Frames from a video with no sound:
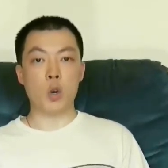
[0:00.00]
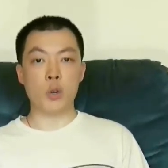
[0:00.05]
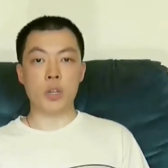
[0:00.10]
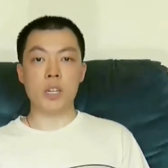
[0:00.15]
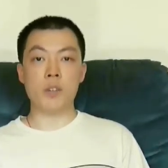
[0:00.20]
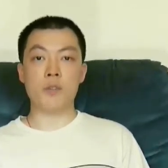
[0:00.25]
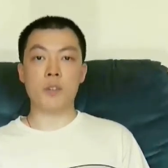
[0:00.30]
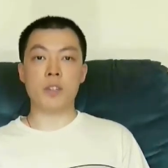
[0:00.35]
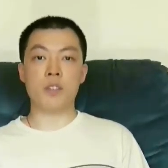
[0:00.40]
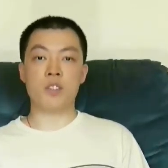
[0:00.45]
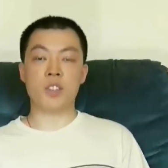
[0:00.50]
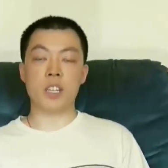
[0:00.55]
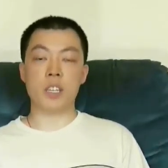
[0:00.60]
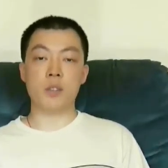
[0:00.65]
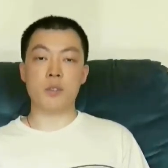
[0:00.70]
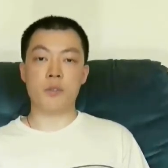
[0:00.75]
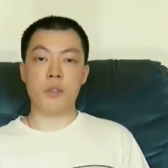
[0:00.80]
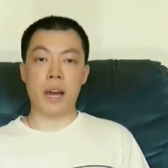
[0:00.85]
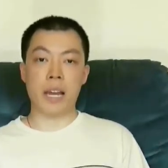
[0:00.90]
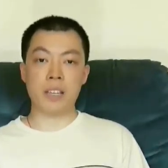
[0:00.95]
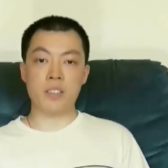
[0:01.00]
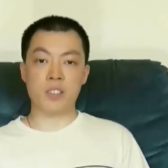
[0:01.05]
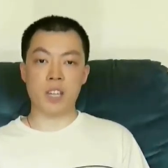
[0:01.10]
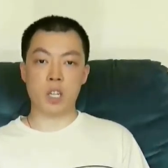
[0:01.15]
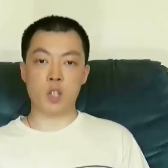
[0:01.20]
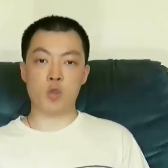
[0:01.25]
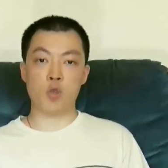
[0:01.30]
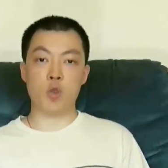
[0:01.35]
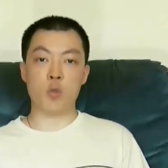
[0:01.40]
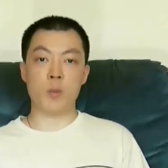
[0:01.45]
or even signifying
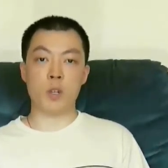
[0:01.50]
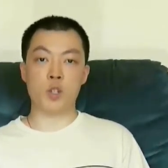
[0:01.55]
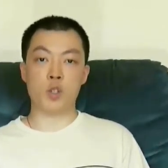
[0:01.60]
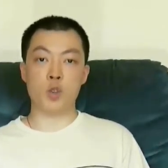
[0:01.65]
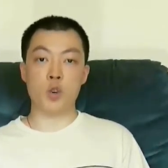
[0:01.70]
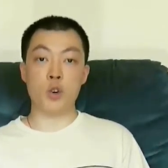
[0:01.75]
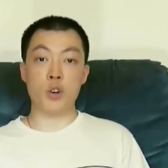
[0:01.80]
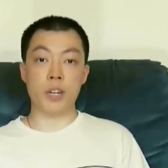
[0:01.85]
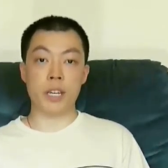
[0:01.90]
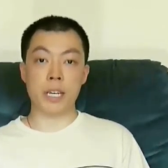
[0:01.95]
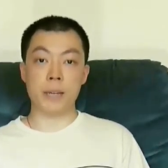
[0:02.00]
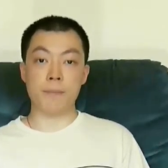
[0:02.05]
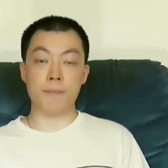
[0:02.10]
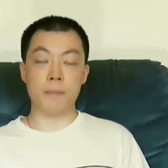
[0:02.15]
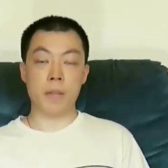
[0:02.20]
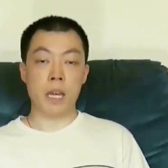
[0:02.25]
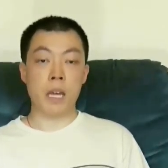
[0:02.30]
sexual maturity.